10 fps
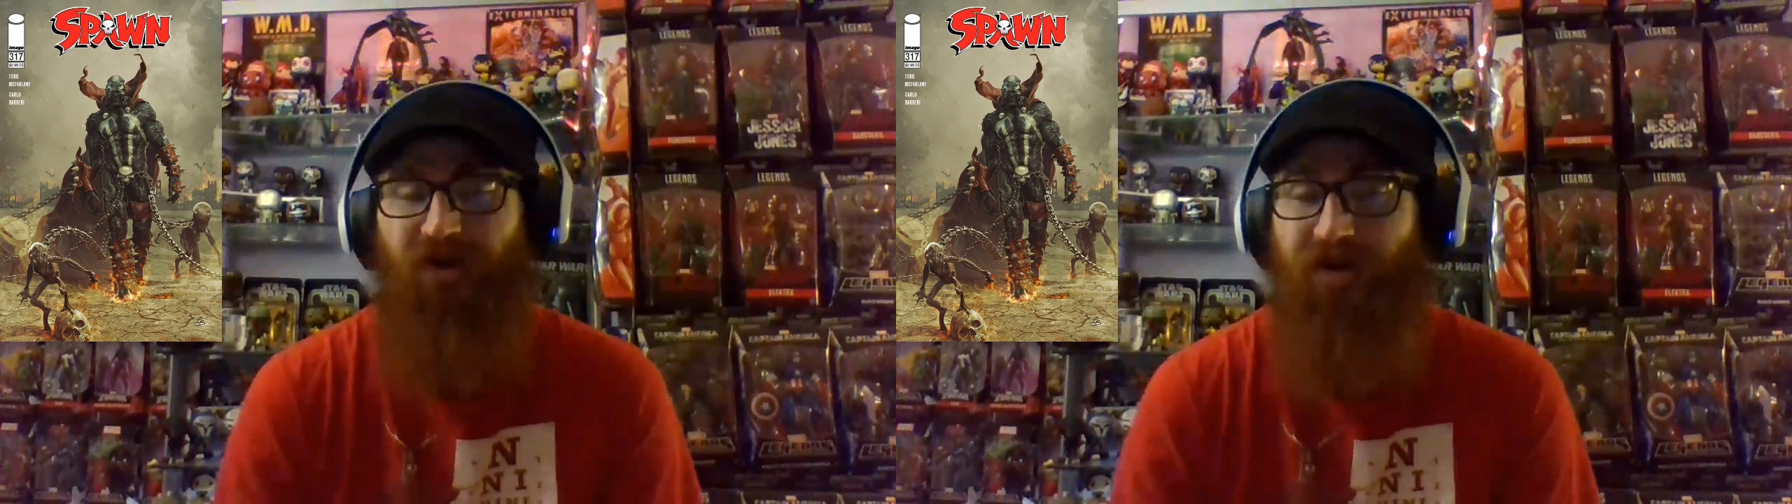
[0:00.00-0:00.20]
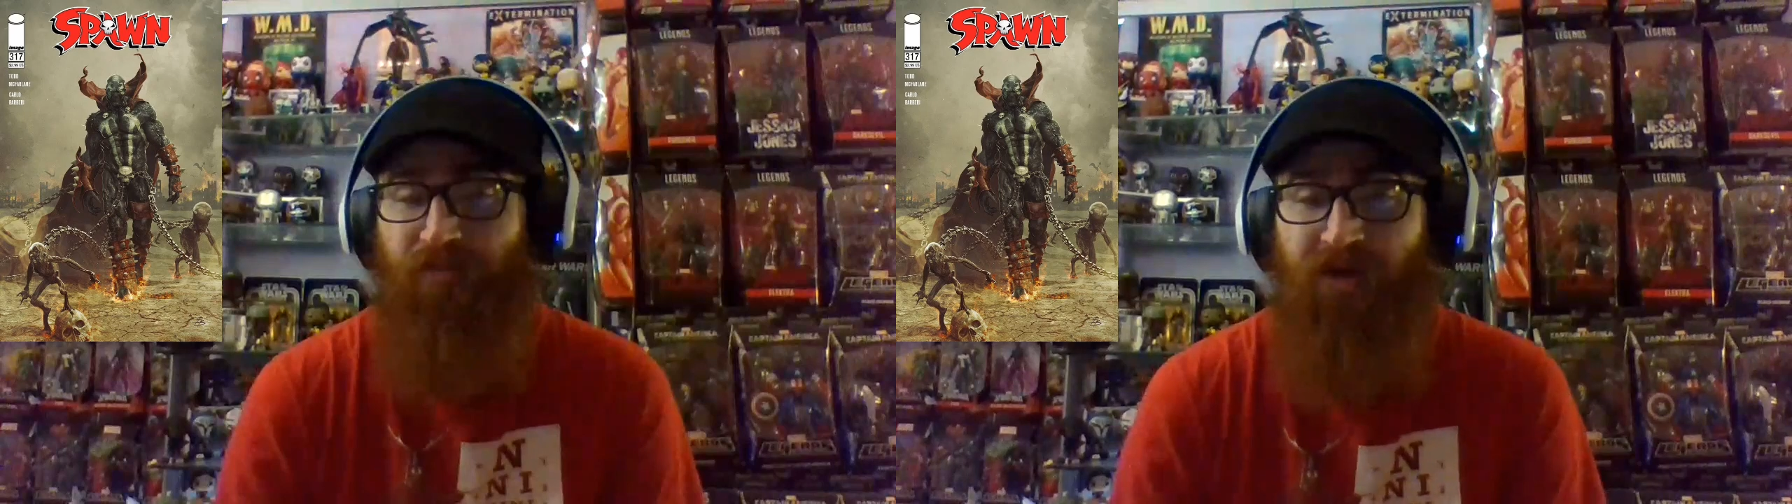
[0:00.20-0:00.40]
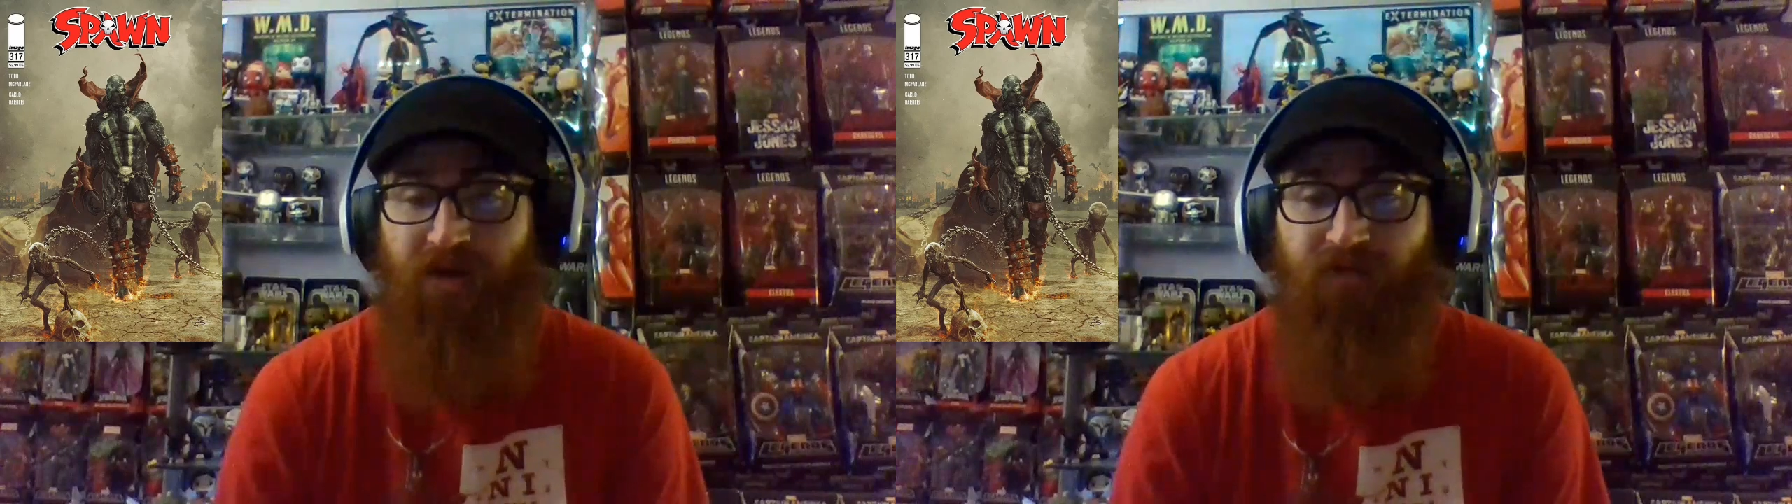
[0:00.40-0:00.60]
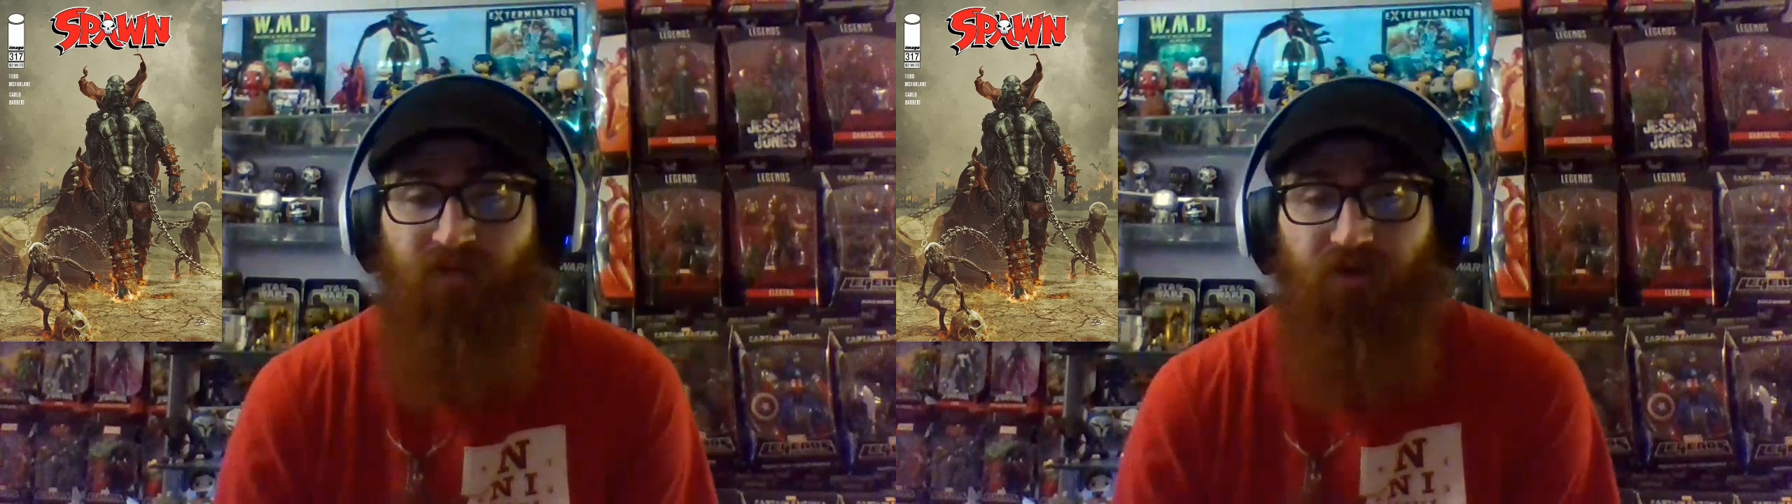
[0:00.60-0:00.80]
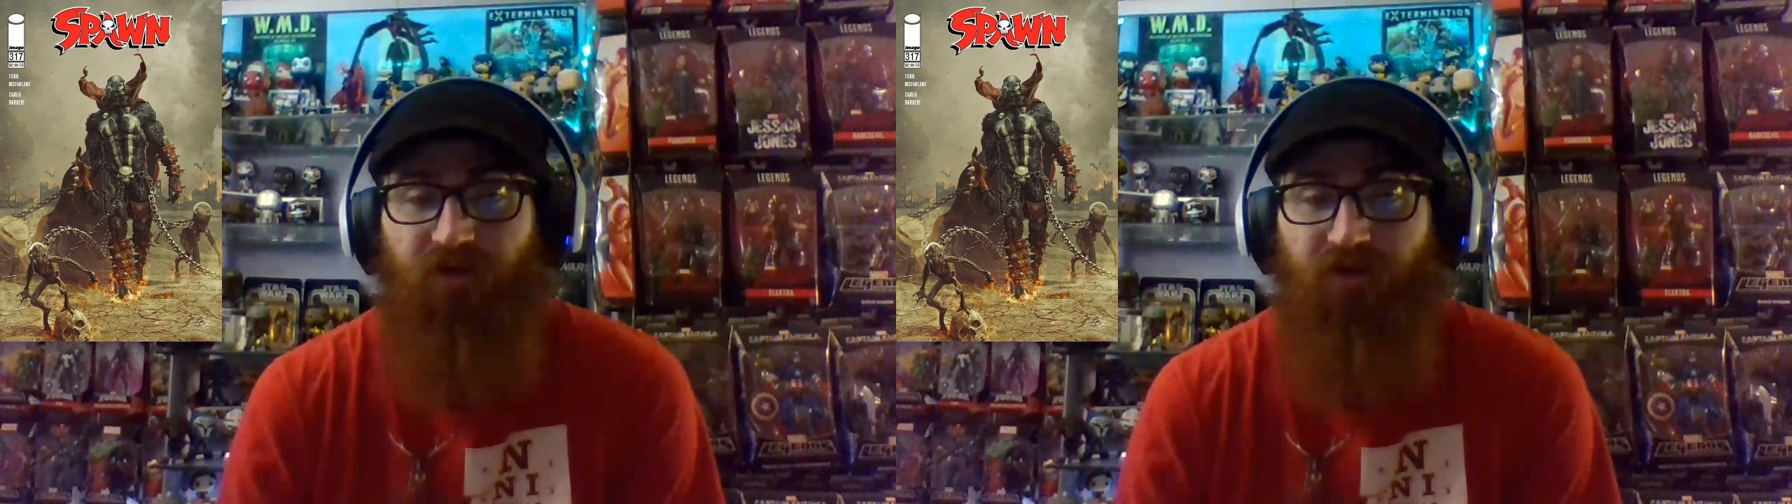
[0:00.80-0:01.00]
and
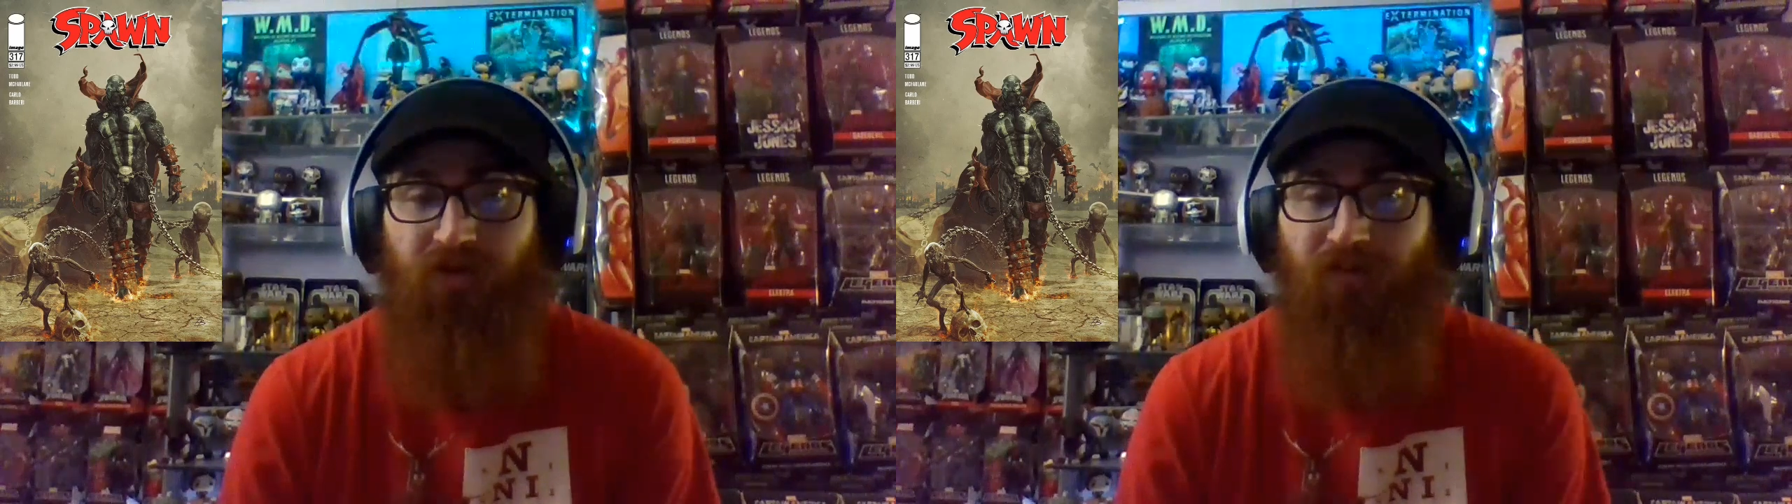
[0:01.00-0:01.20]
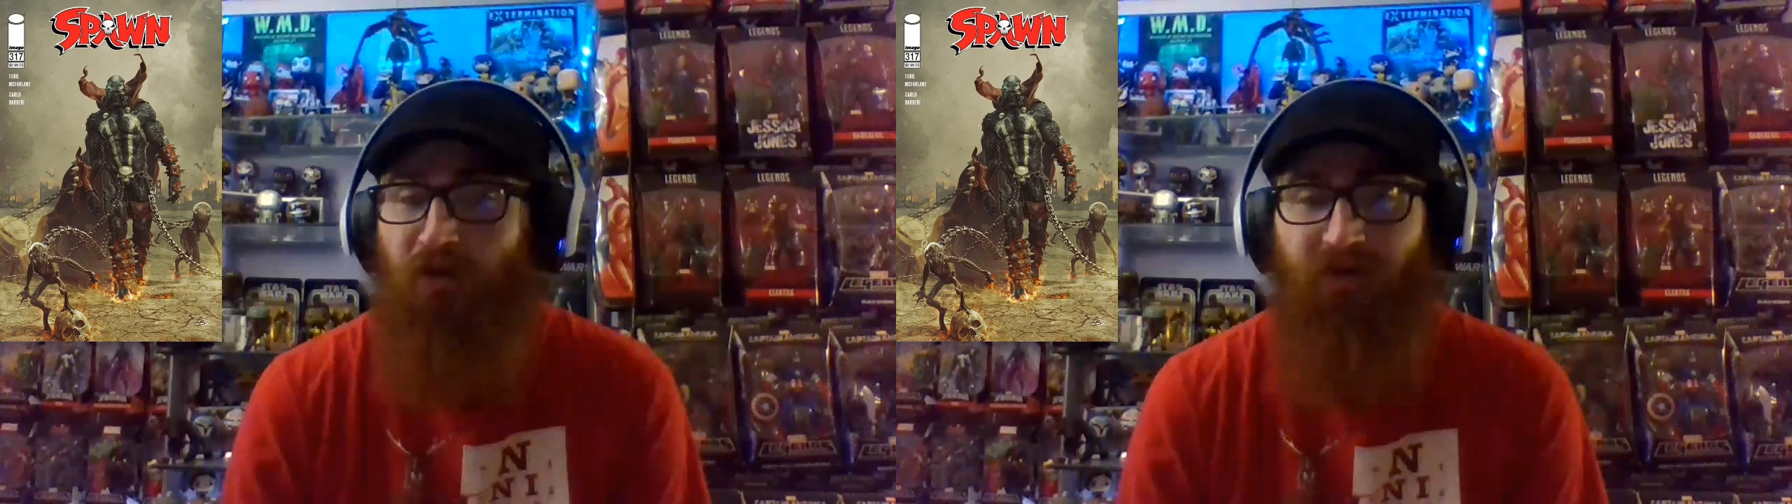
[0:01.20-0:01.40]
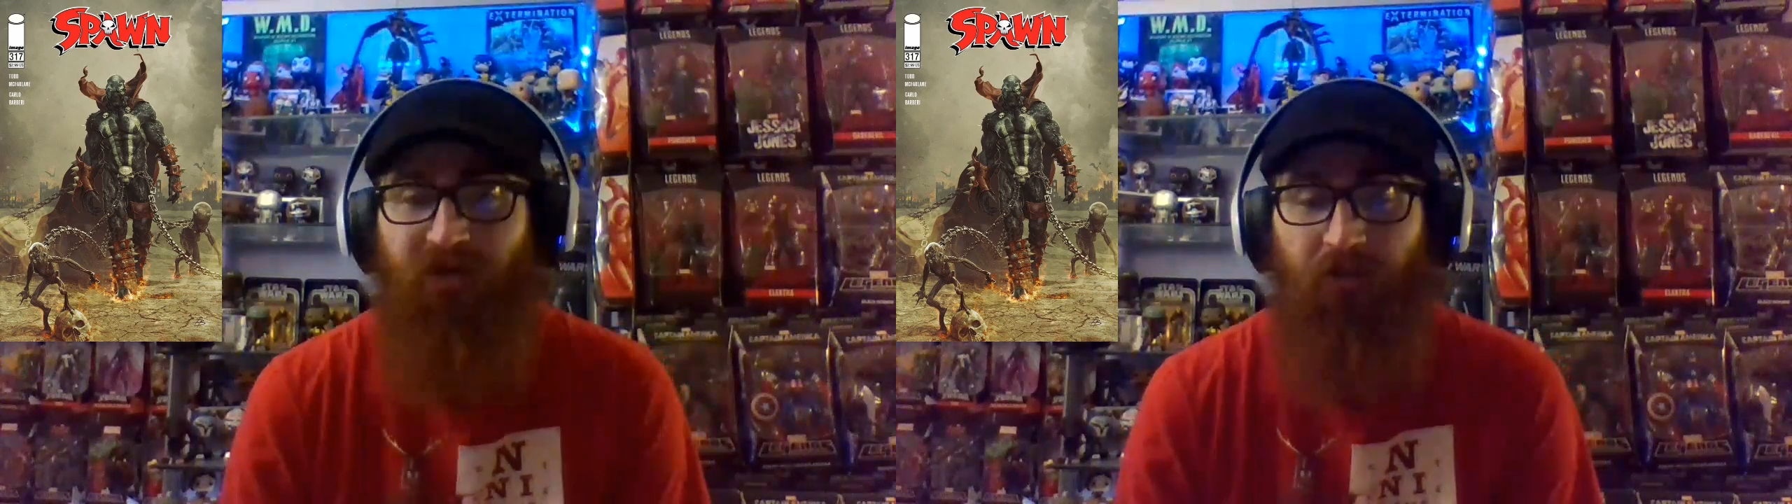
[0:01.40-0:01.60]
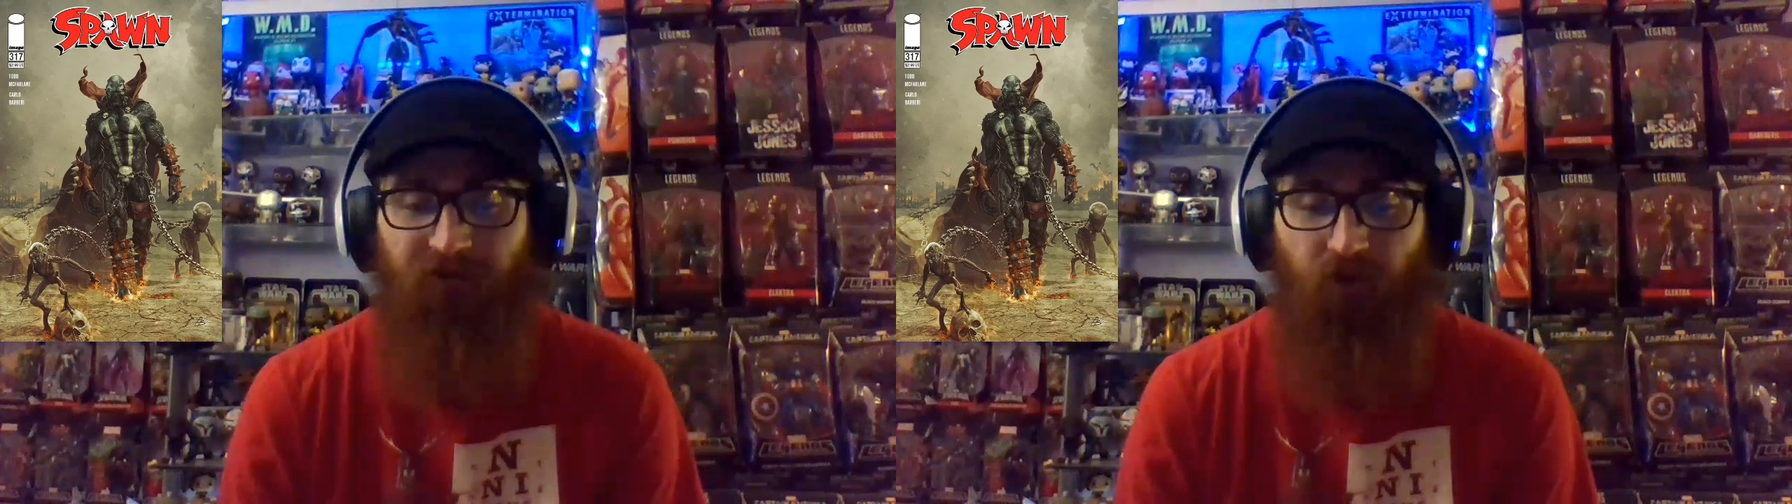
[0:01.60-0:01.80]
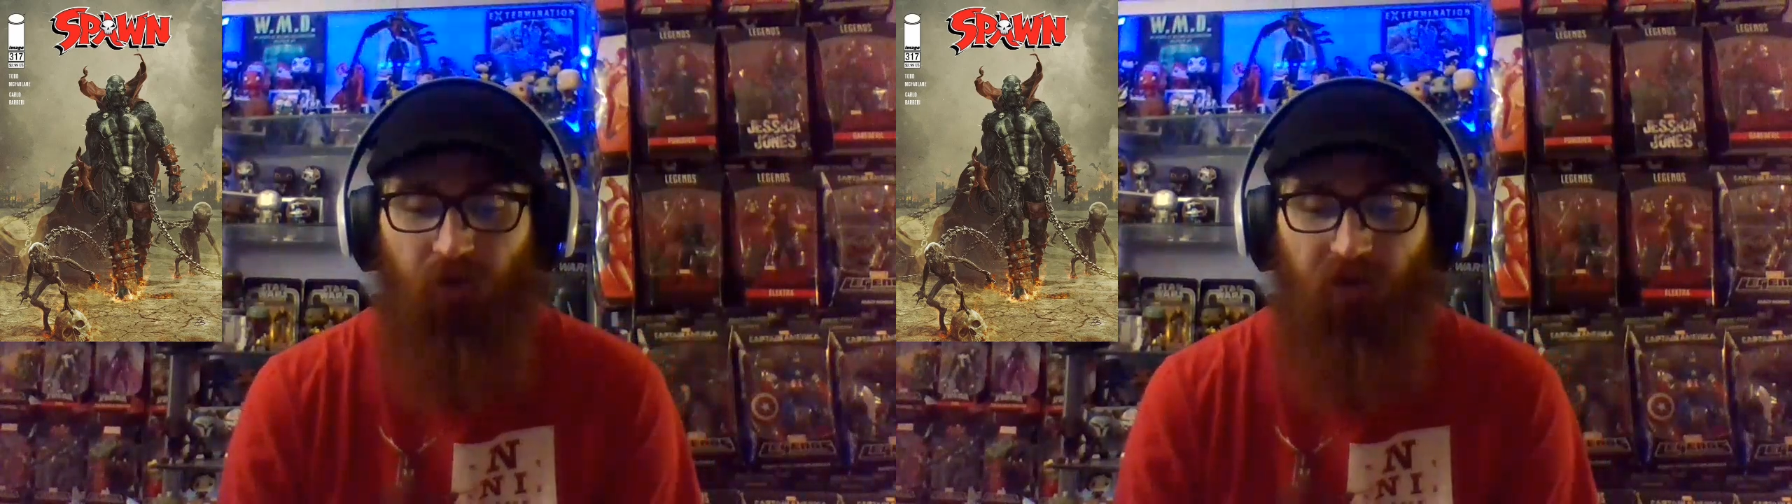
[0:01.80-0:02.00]
Medieval stood moments
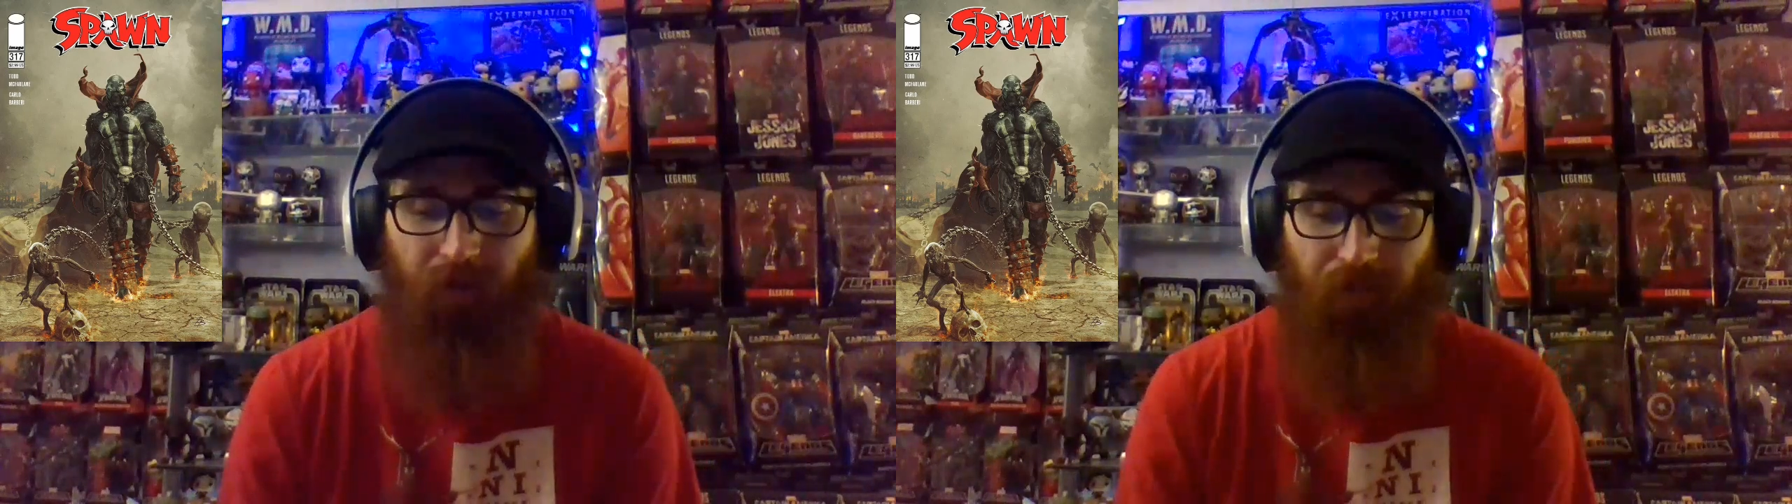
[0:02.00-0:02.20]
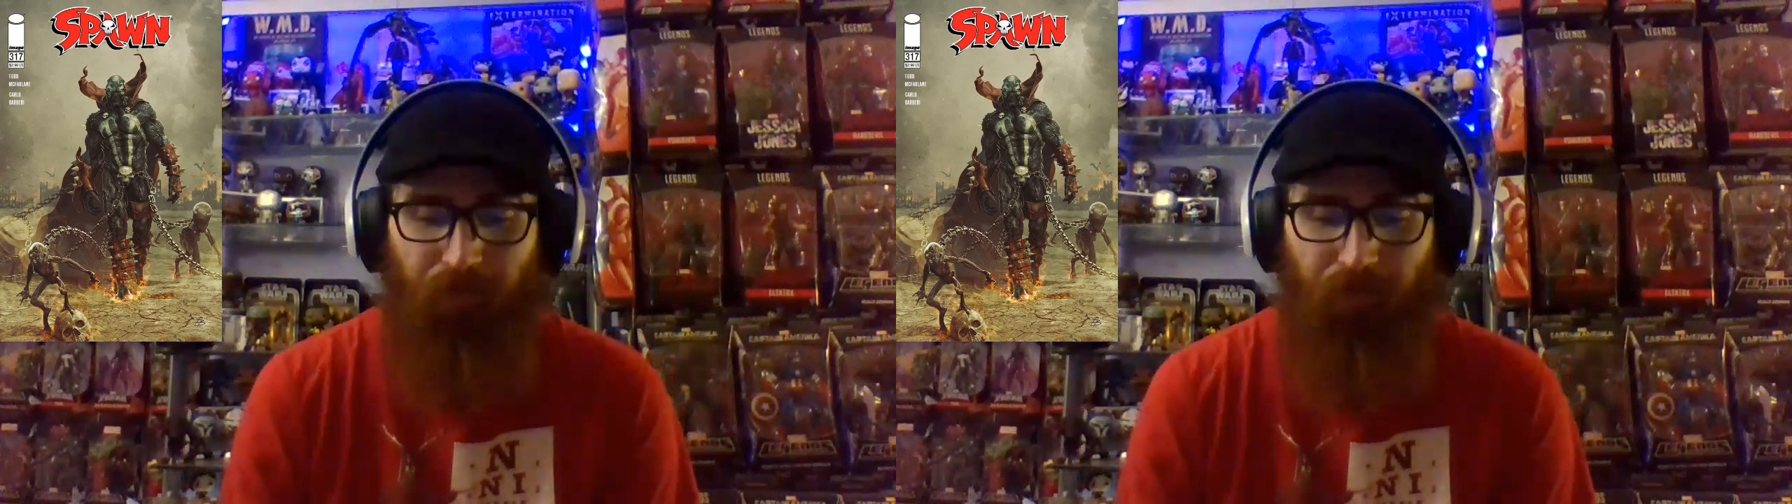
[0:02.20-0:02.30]
before.